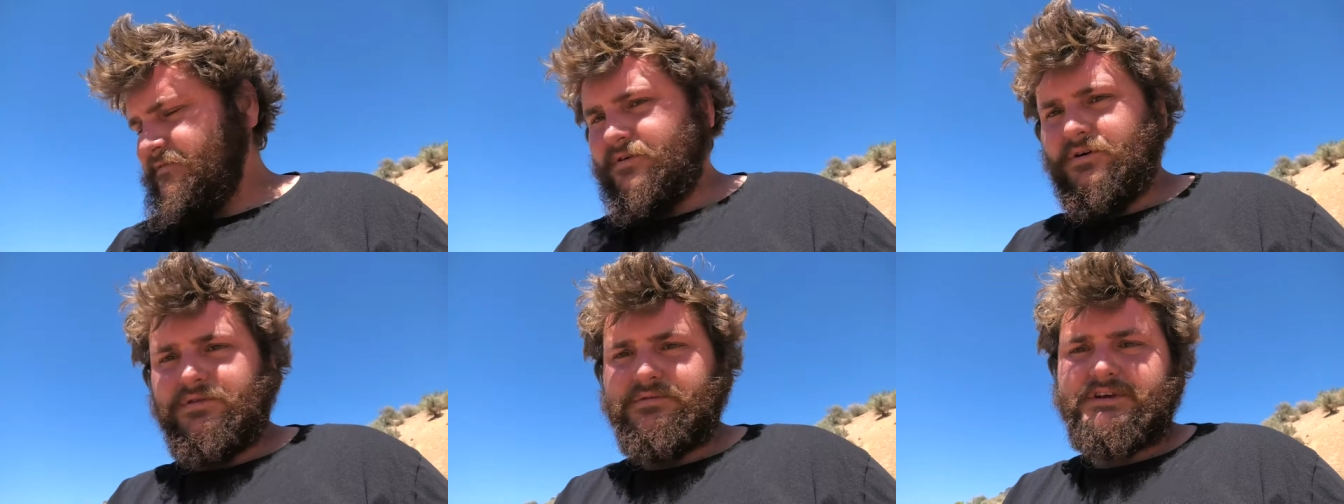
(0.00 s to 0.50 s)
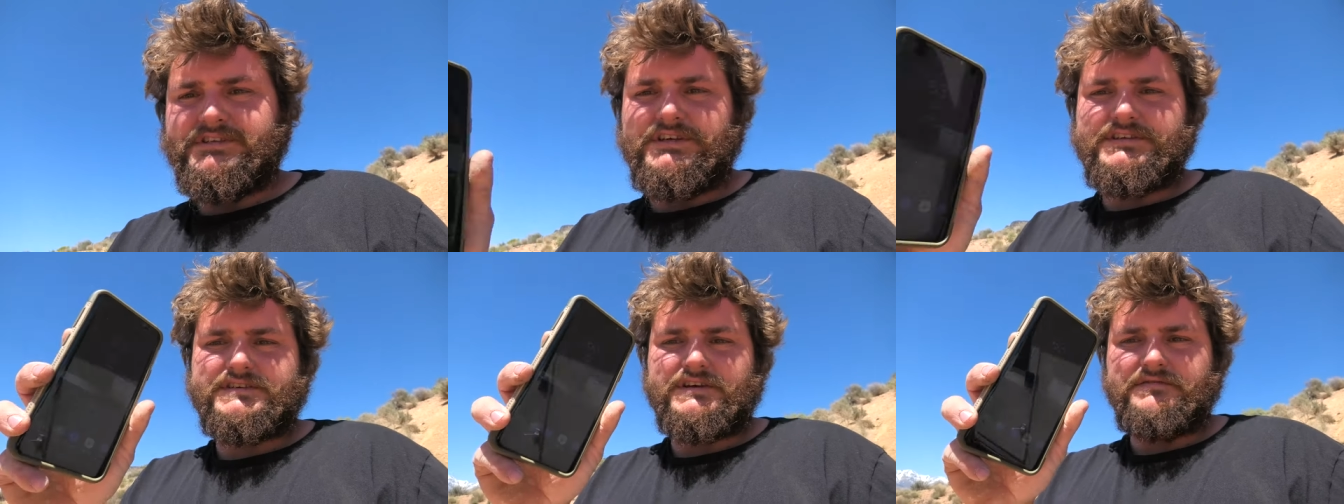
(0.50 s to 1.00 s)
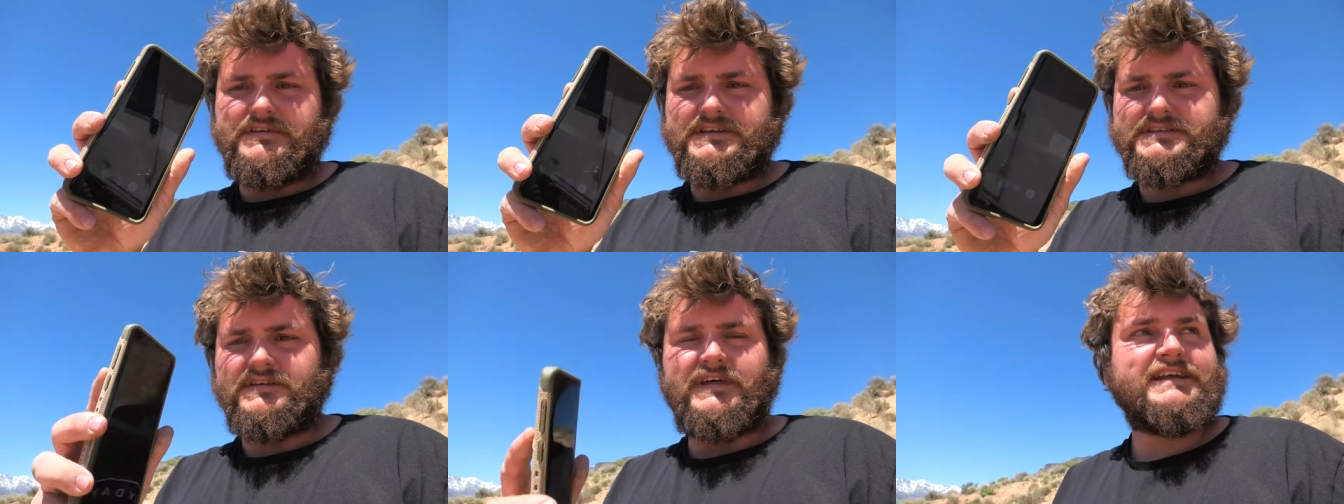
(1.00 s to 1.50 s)
Full 3G
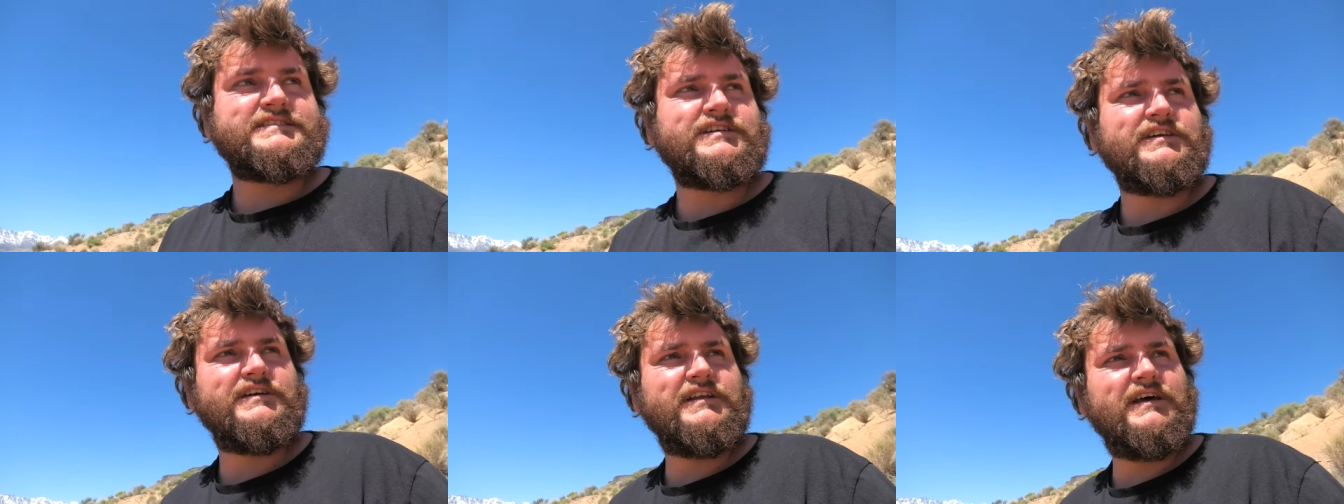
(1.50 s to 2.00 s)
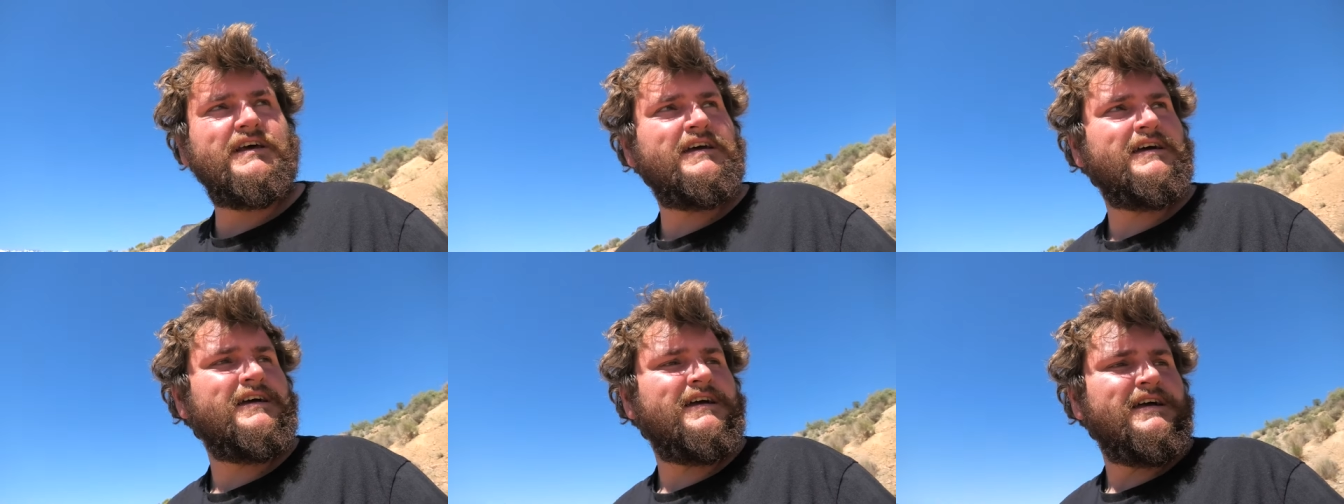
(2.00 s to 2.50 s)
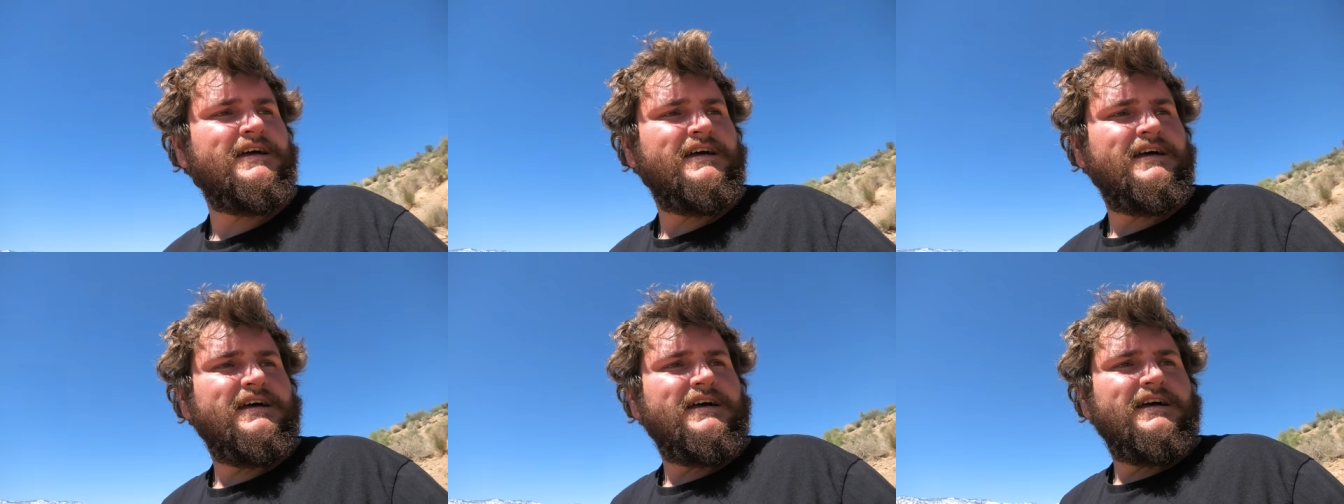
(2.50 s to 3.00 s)
service, so that's good.
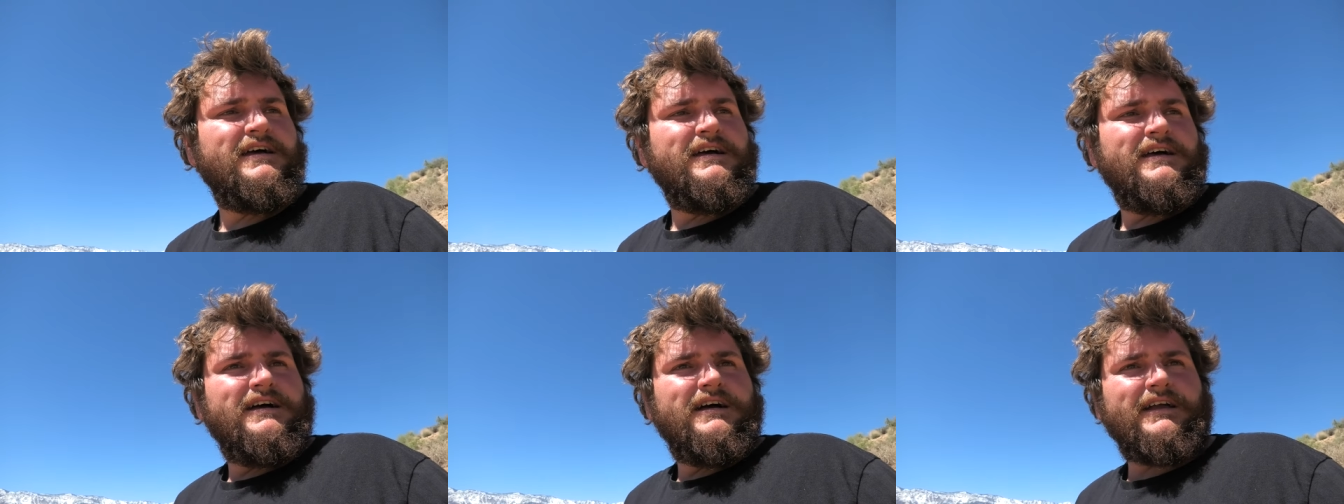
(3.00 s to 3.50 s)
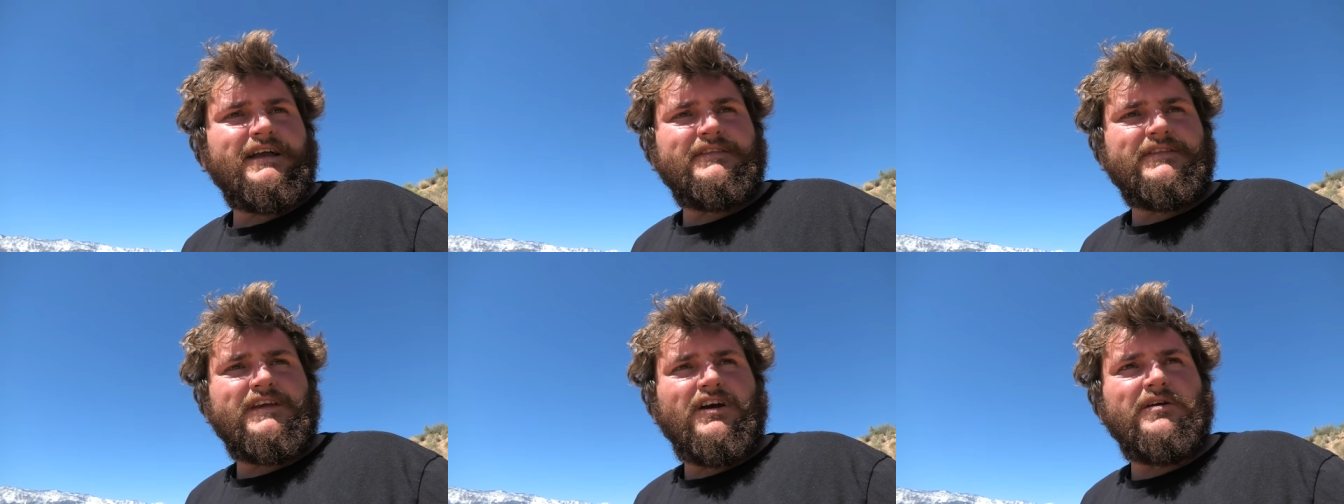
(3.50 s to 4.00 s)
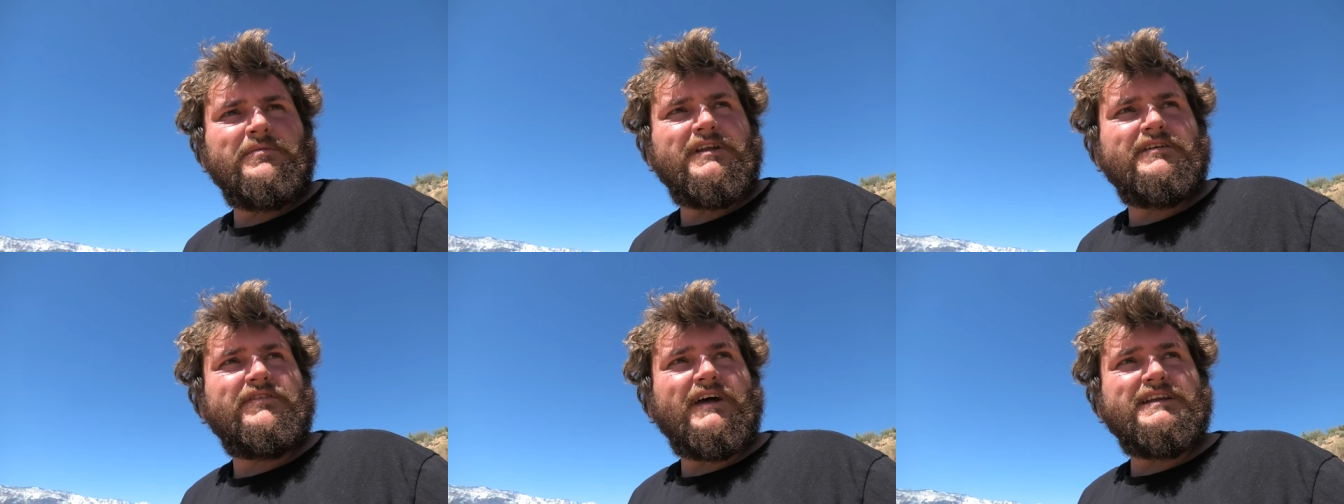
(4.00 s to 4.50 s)
I got the
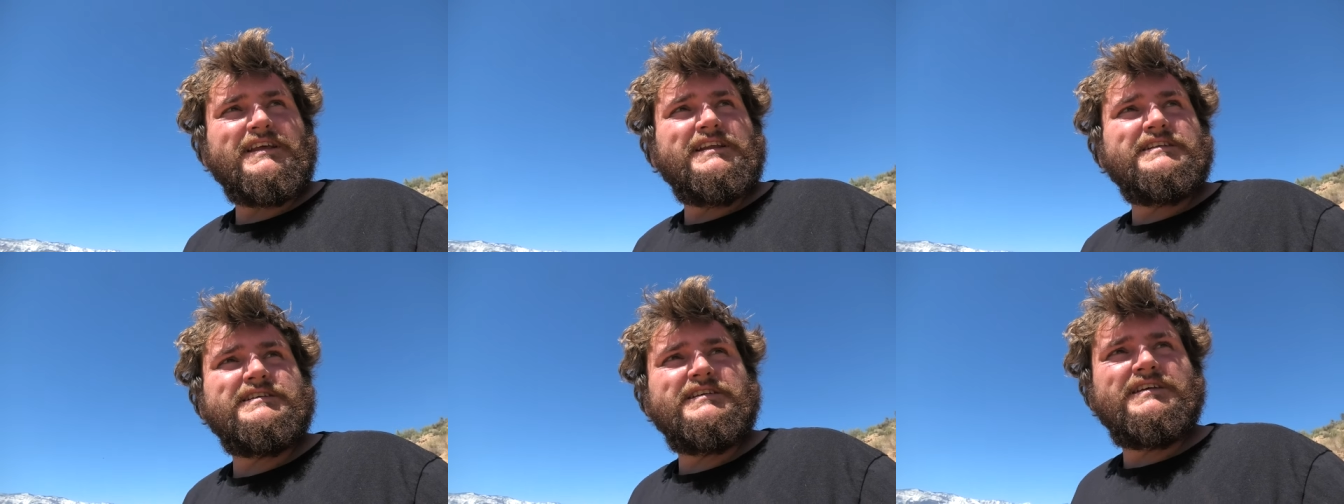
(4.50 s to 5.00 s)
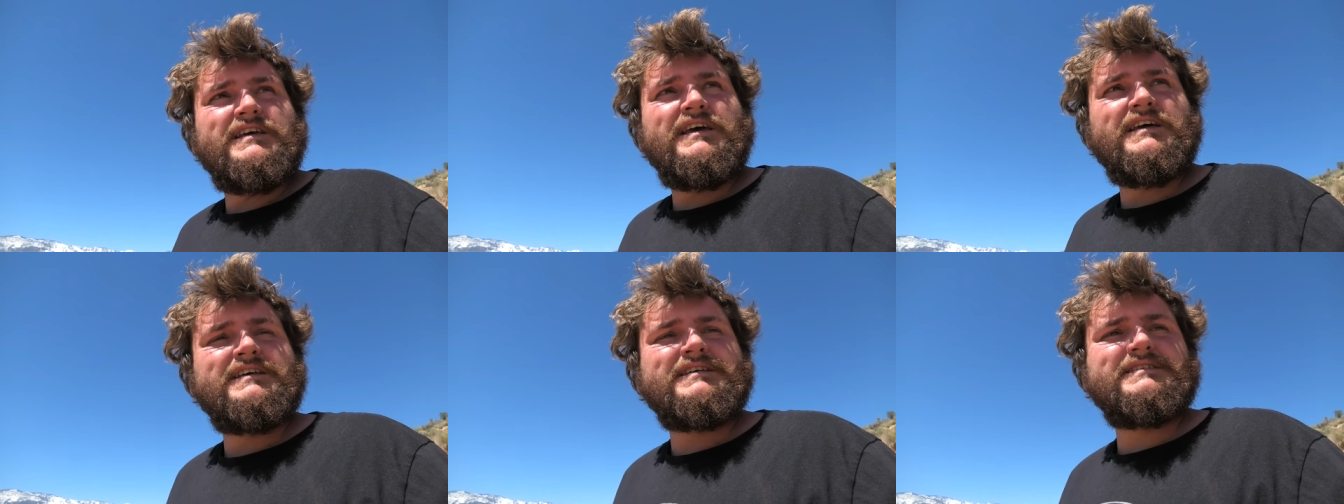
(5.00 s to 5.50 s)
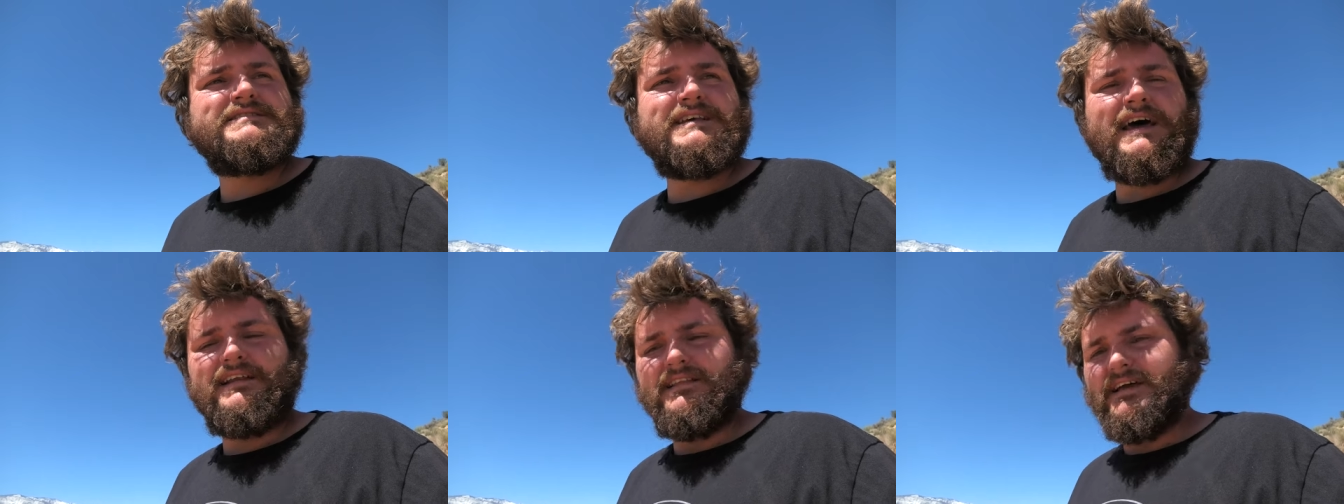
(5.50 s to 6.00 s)
Garmin if I needed the
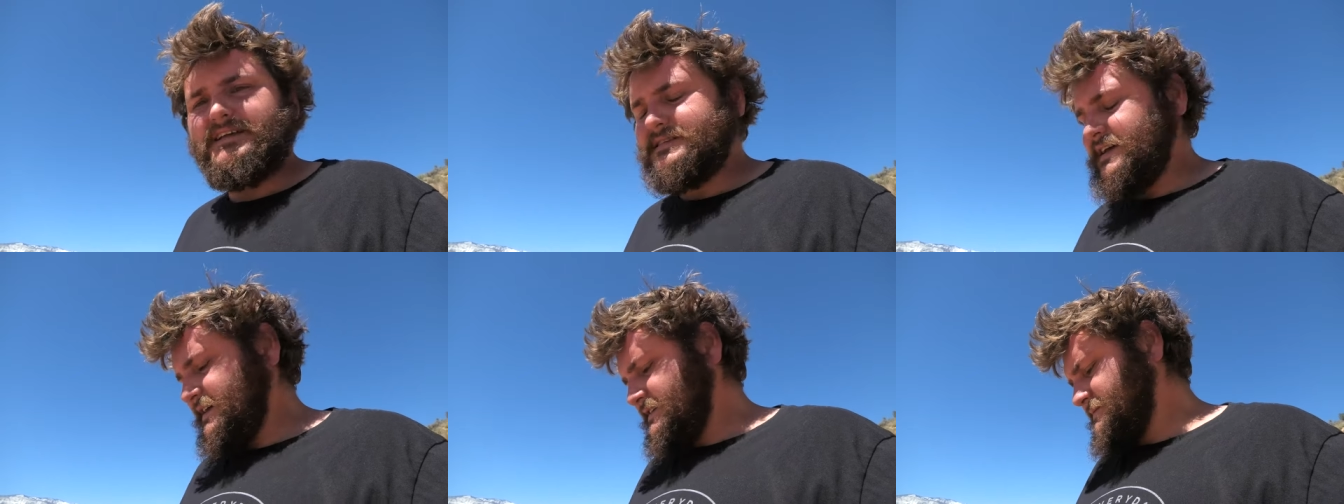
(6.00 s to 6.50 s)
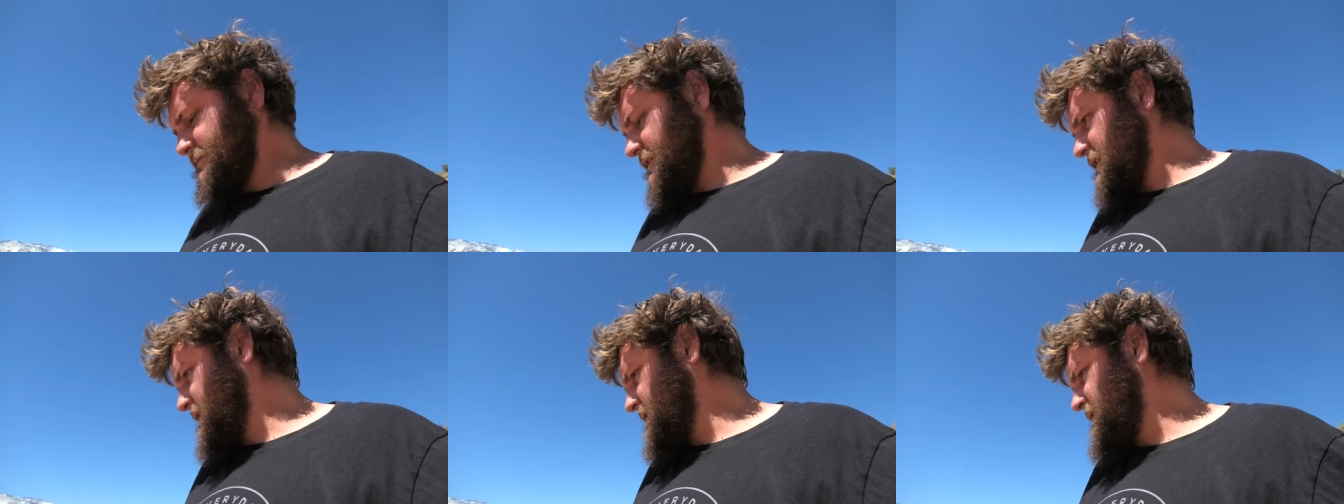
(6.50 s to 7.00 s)
satellite text, but